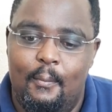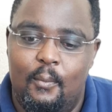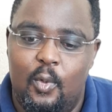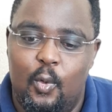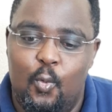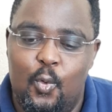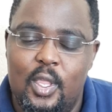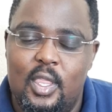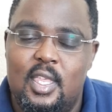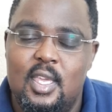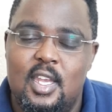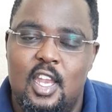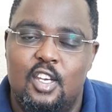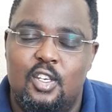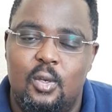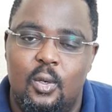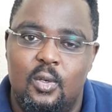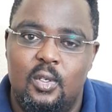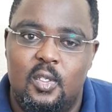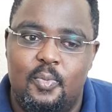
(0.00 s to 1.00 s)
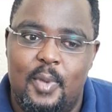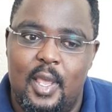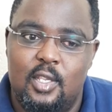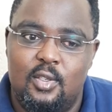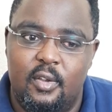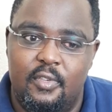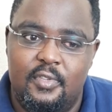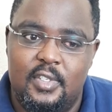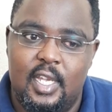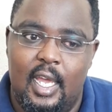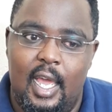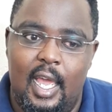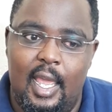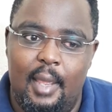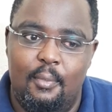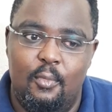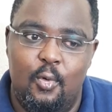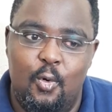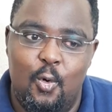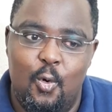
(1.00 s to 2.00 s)
within a short space of
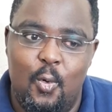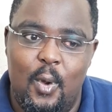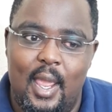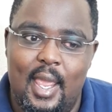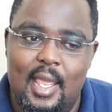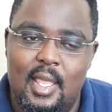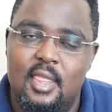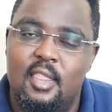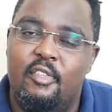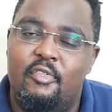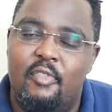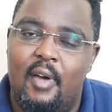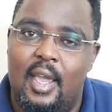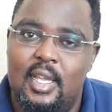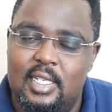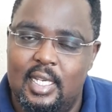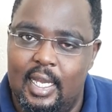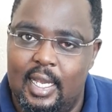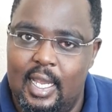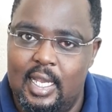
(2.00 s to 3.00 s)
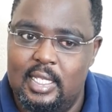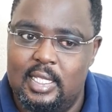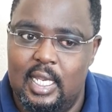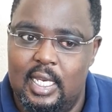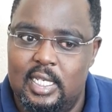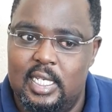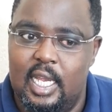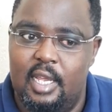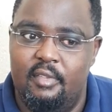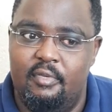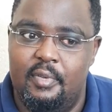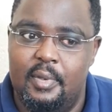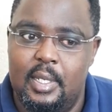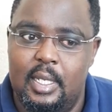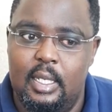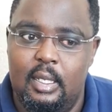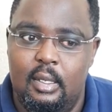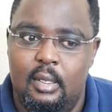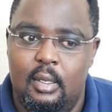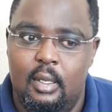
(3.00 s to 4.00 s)
time who were in the fight against
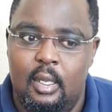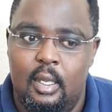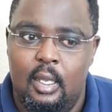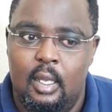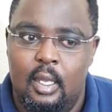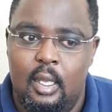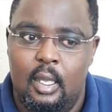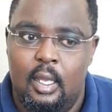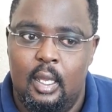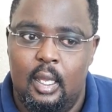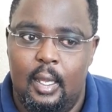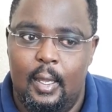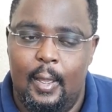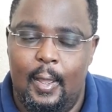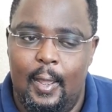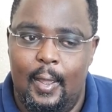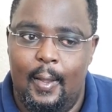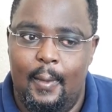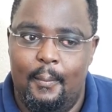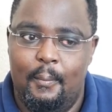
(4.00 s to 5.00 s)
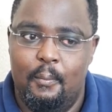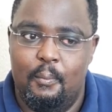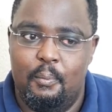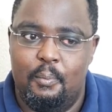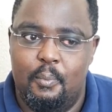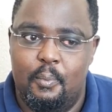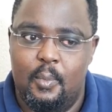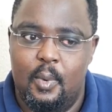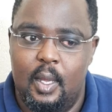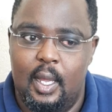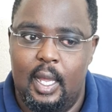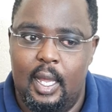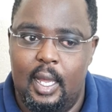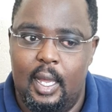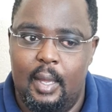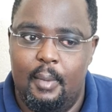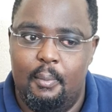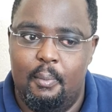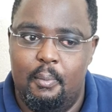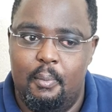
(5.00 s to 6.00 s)
HIV. Um,
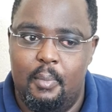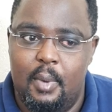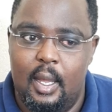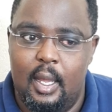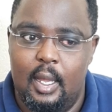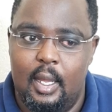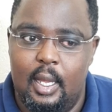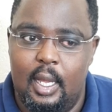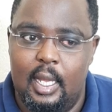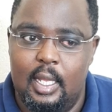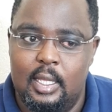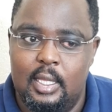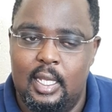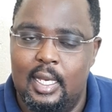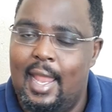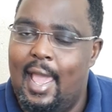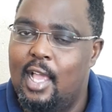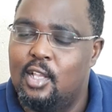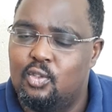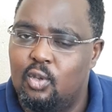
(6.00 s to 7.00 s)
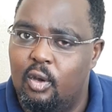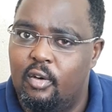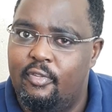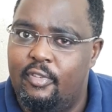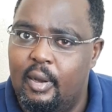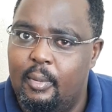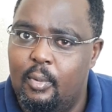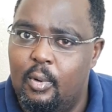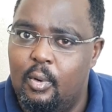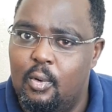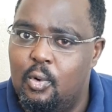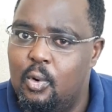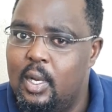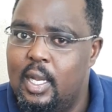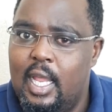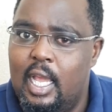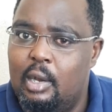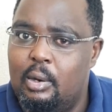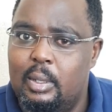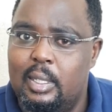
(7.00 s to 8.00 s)
the likes of
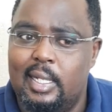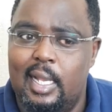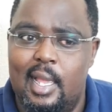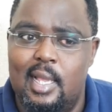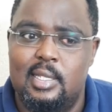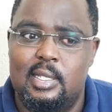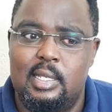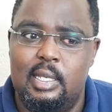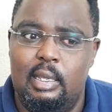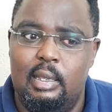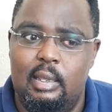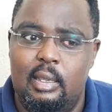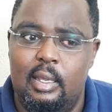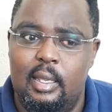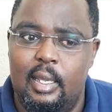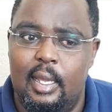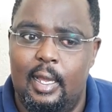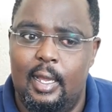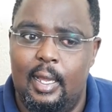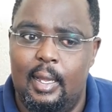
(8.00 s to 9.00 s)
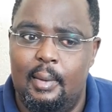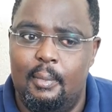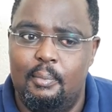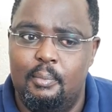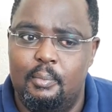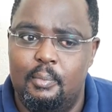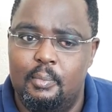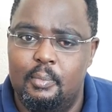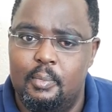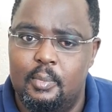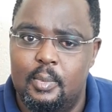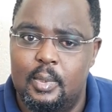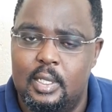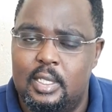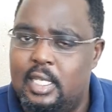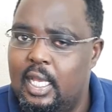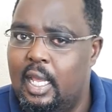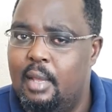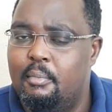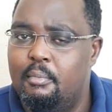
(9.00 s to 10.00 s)
Abonguleko Nesi,
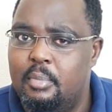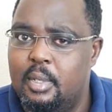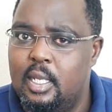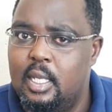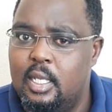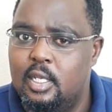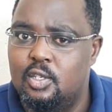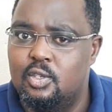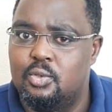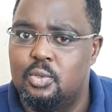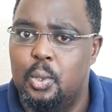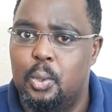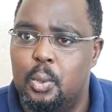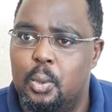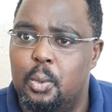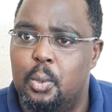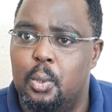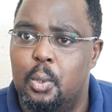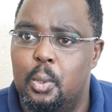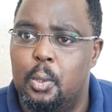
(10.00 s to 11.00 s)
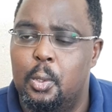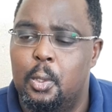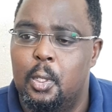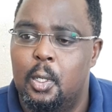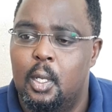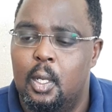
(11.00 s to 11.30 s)
Tembi, Zungu,